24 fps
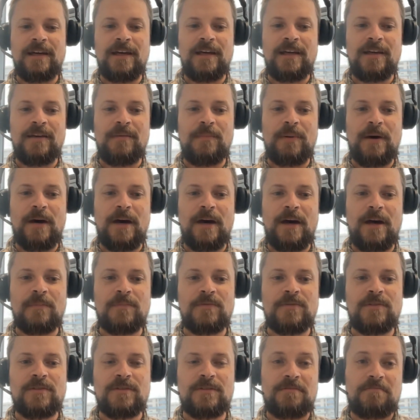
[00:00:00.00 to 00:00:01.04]
and
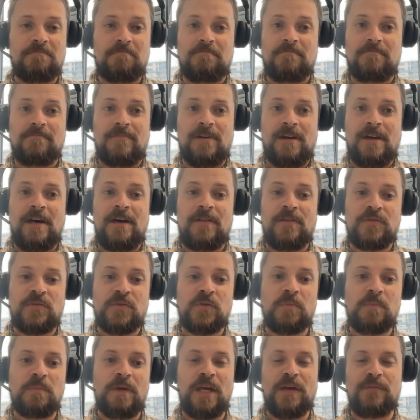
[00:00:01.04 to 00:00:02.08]
perhaps how this
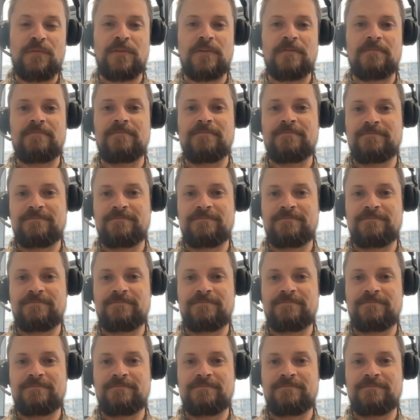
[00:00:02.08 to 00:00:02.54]
could benefit